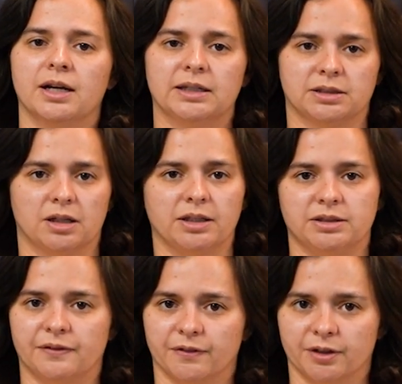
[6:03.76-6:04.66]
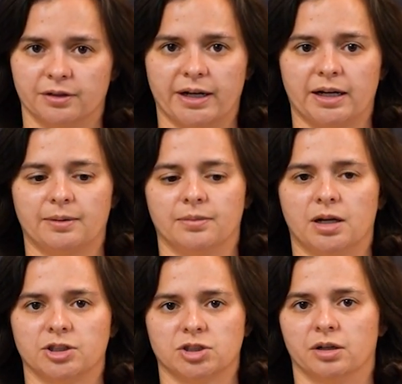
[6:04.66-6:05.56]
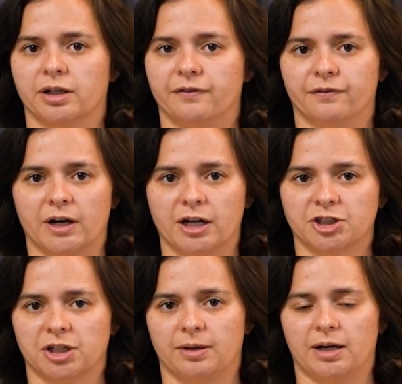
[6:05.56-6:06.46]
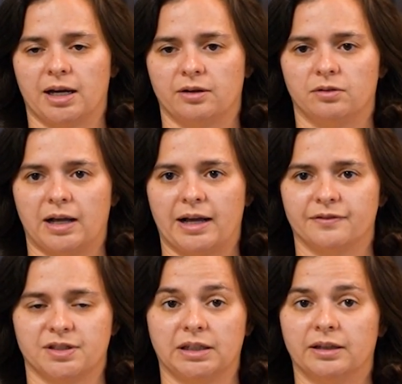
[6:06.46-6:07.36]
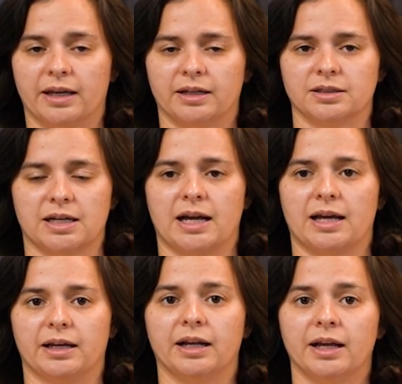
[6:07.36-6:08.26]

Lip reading: it's a lot different, right? I'm not starting fresh. I don't have sea legs. I'm